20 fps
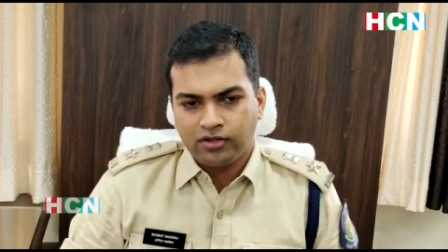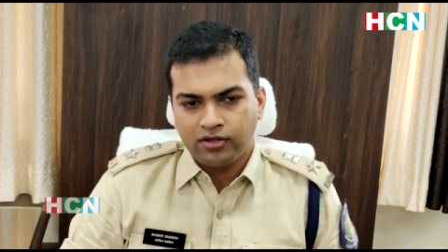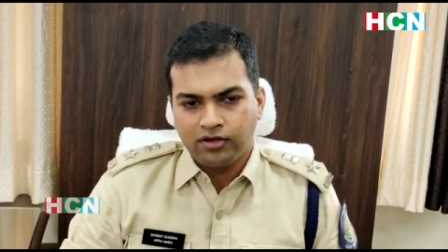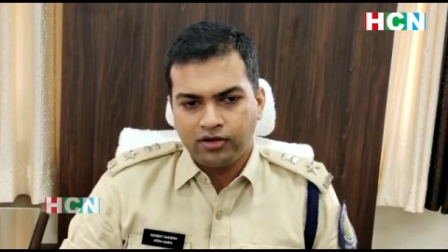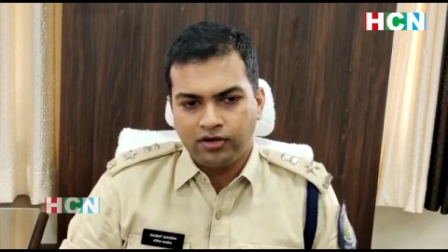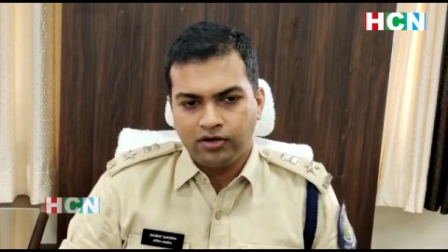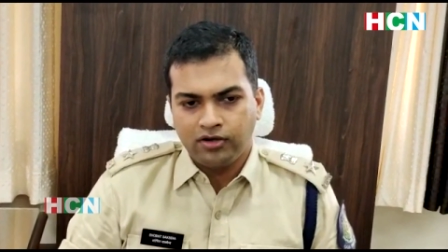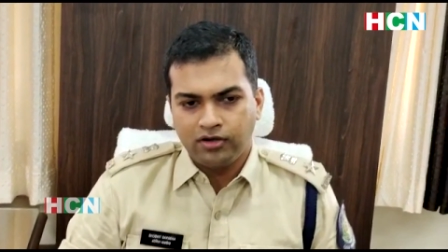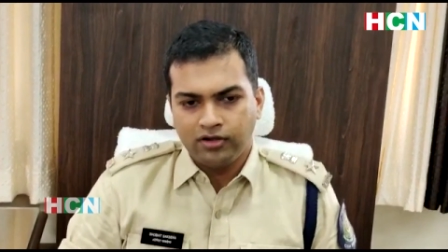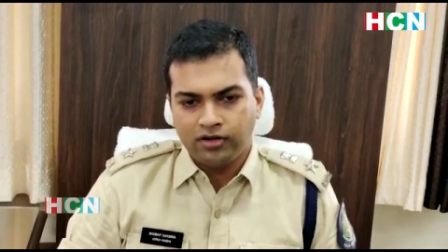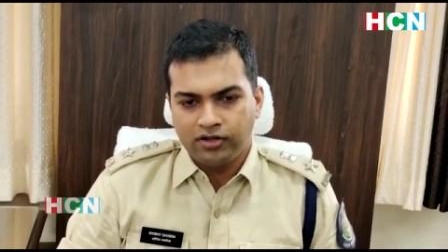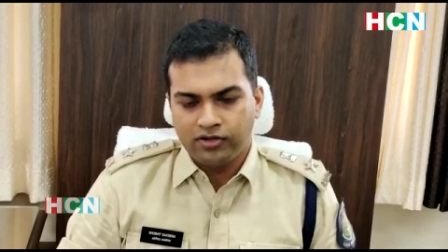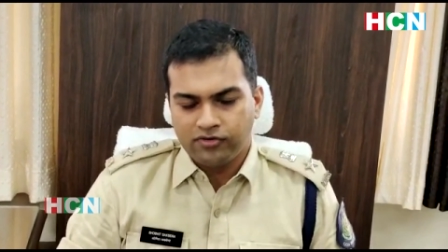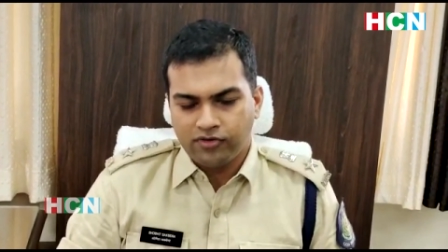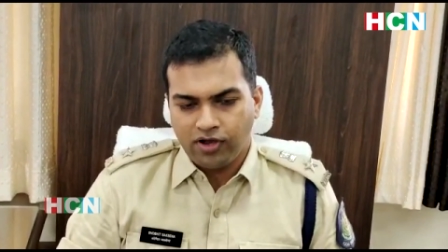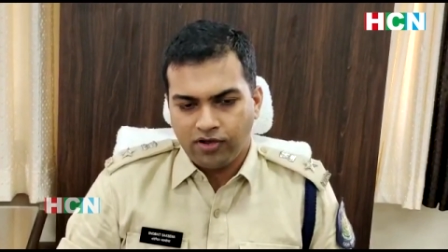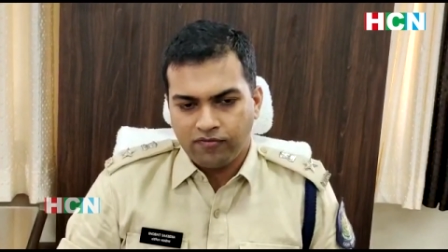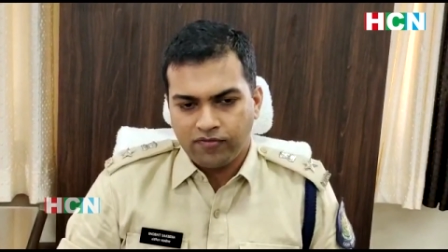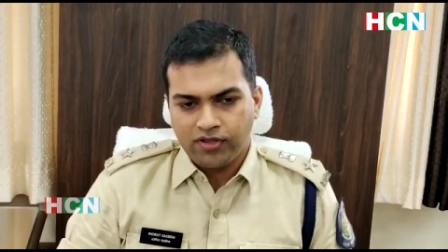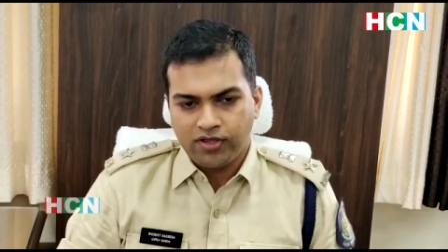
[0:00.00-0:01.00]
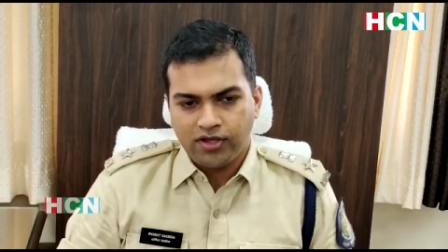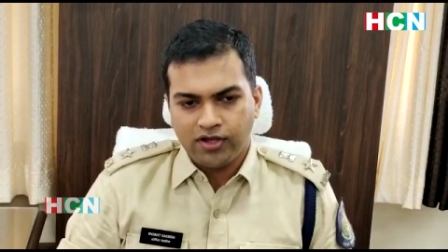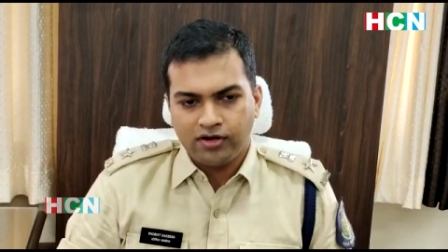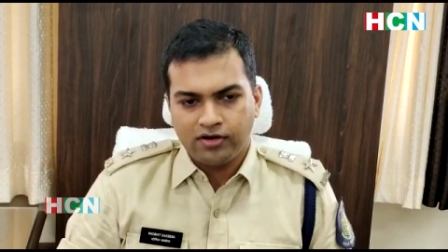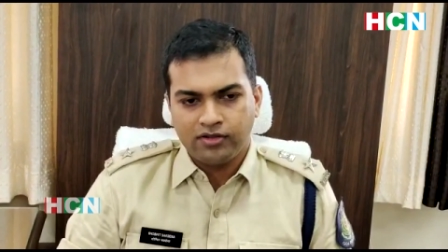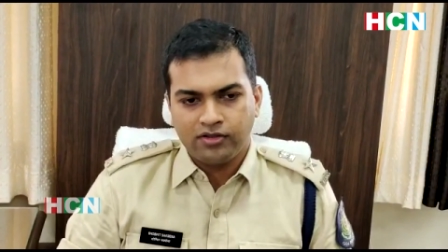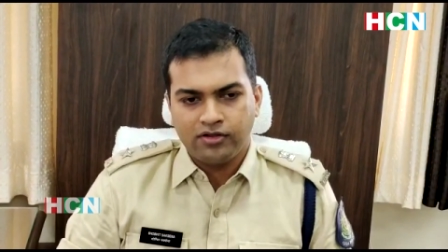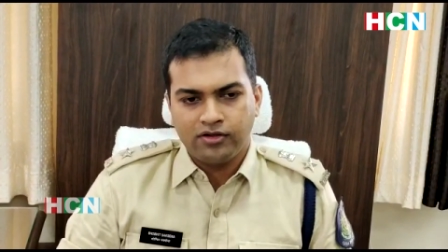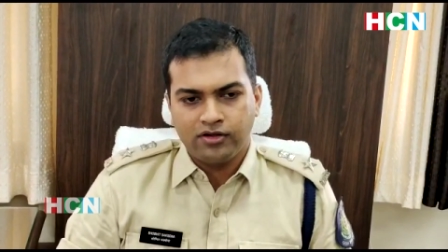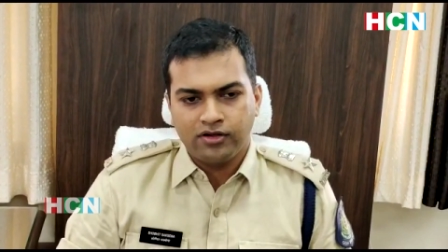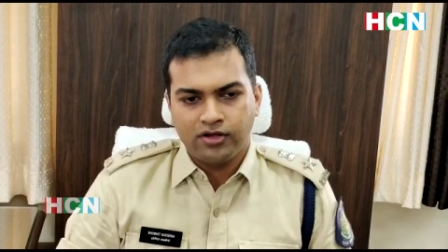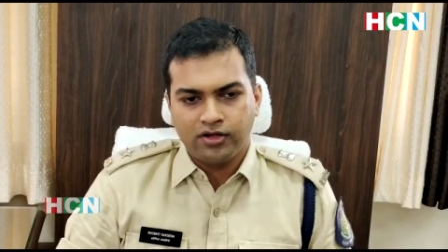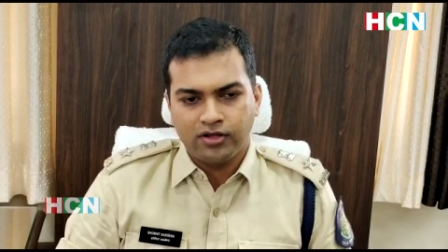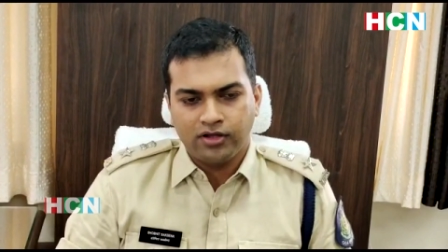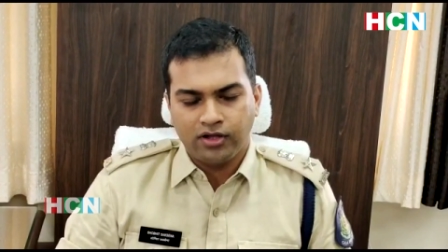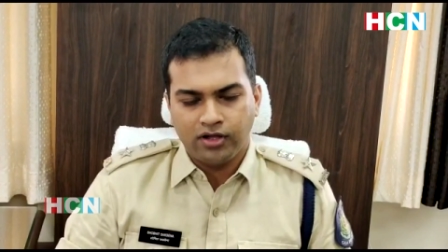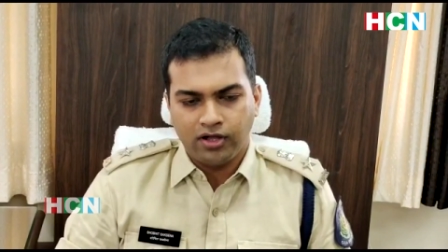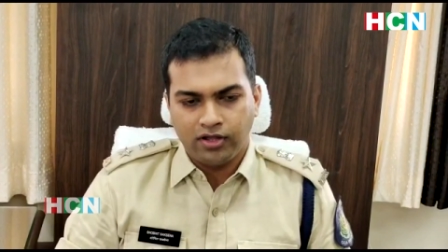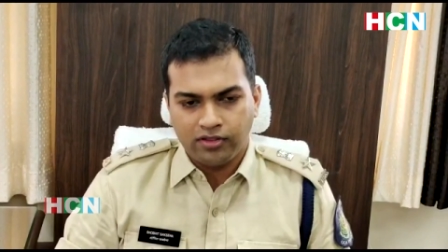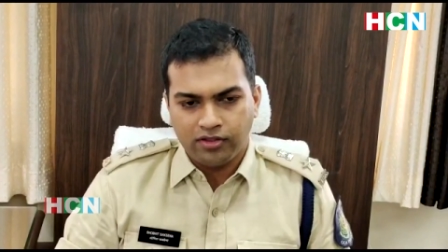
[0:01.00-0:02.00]
uh, Rijavi and the
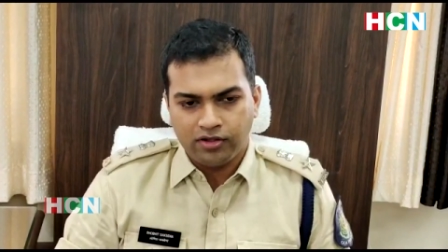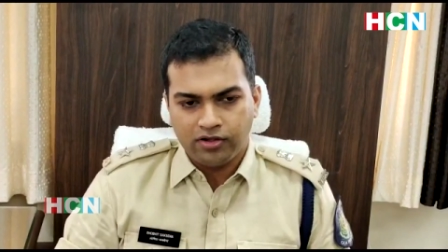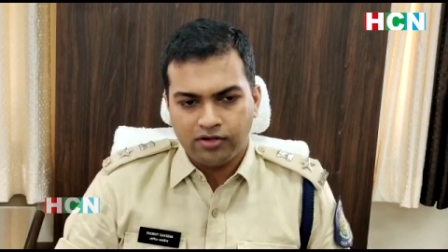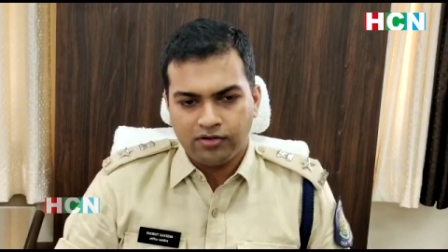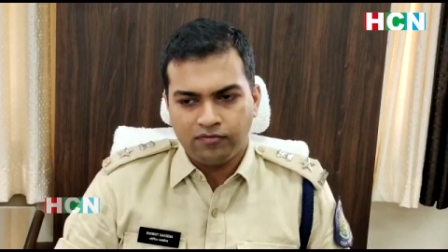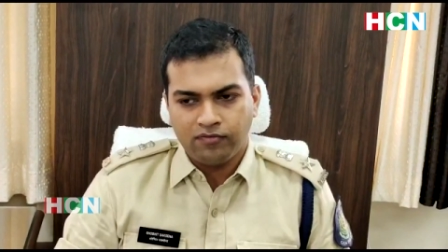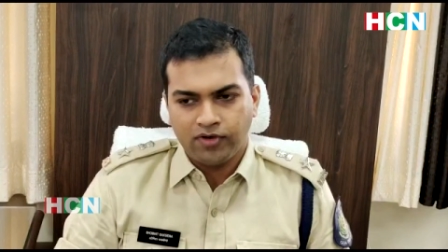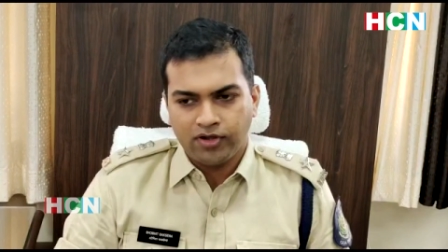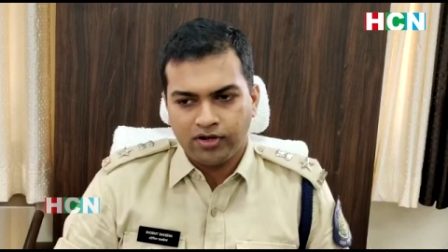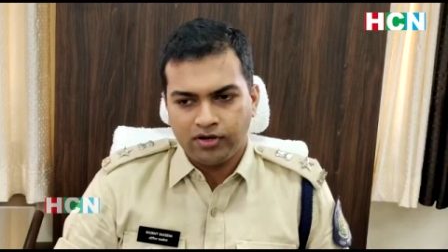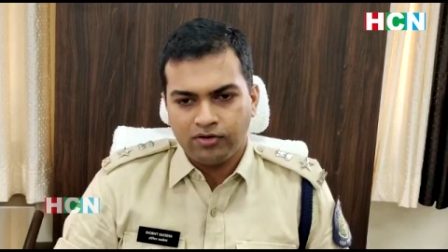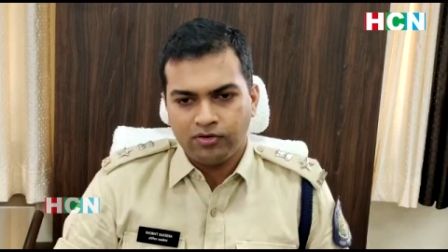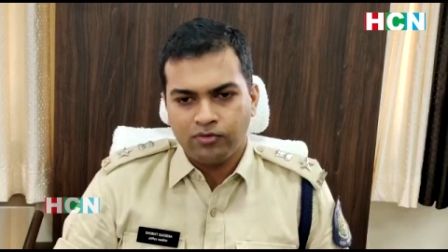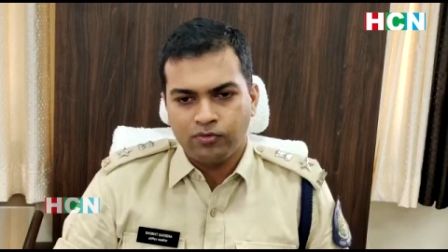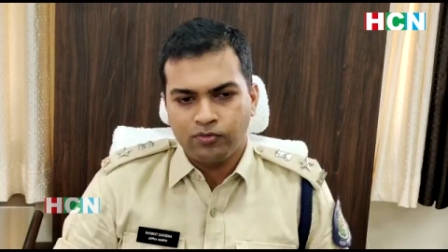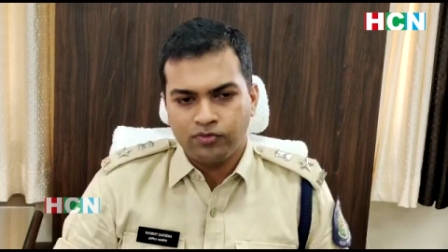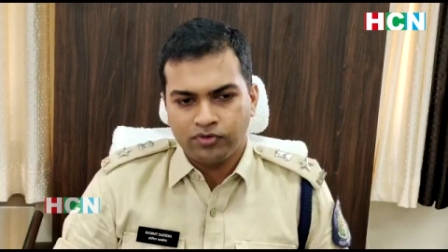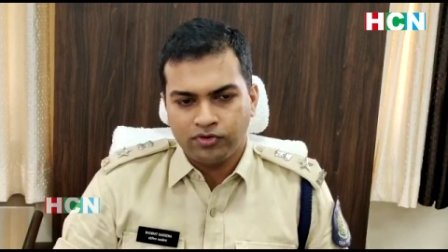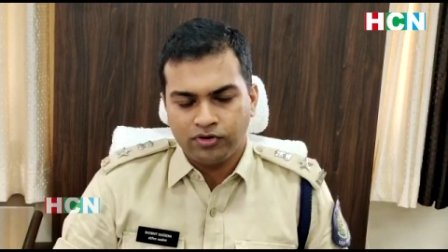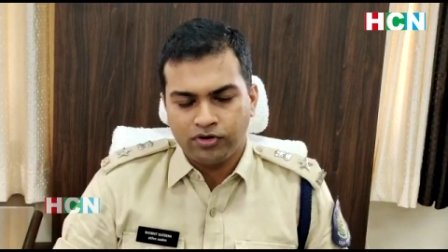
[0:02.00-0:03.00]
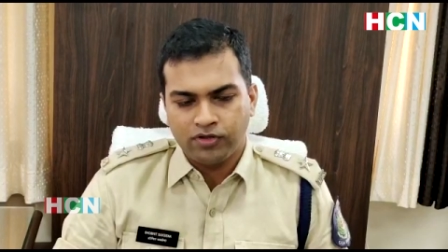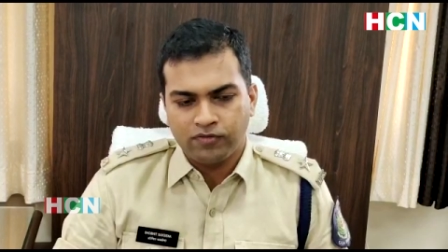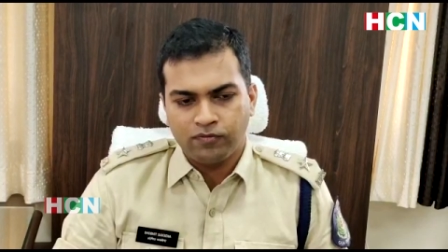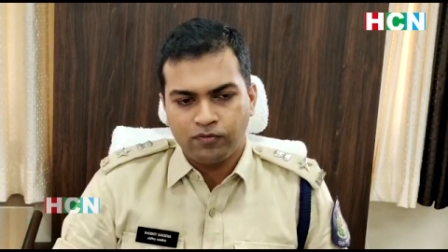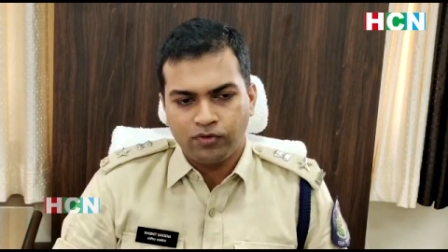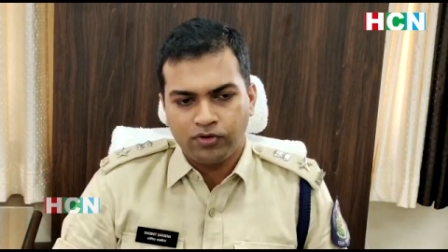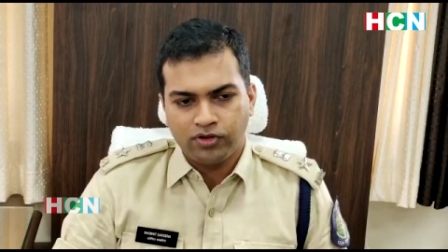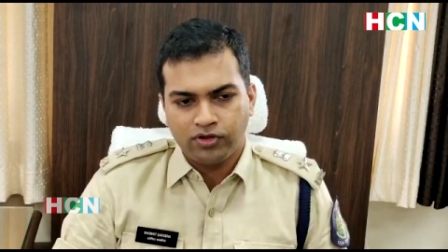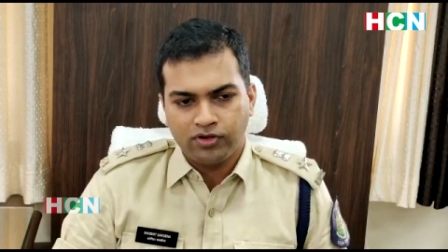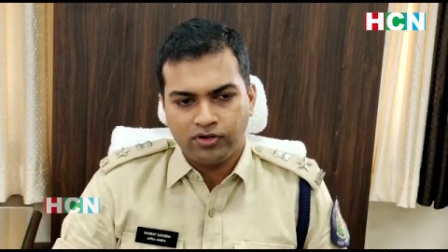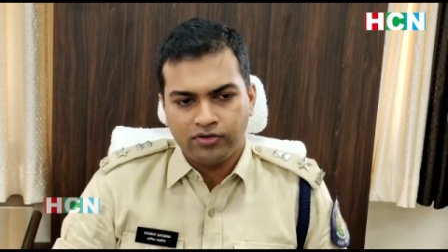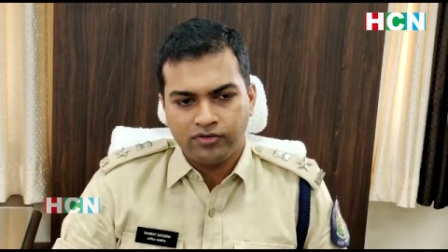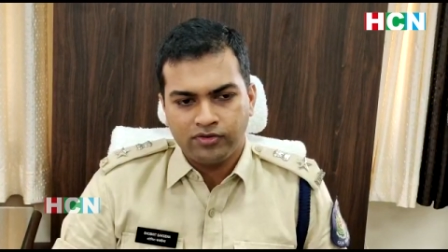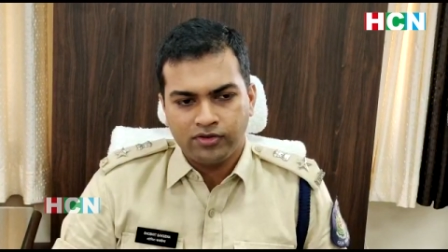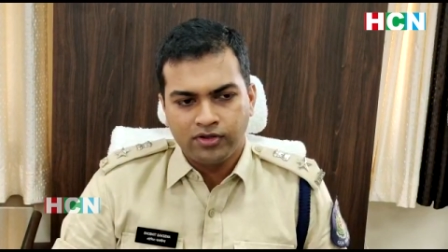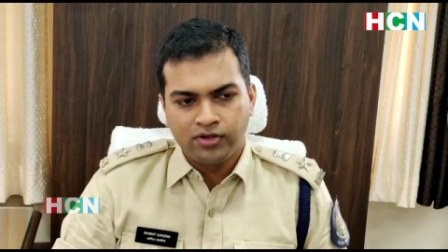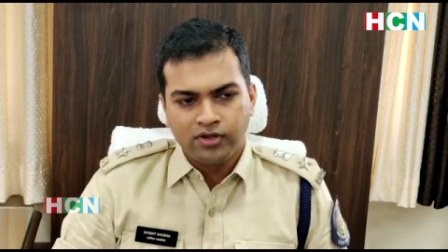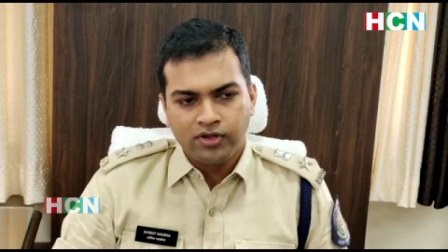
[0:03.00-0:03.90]
other one, 34 years,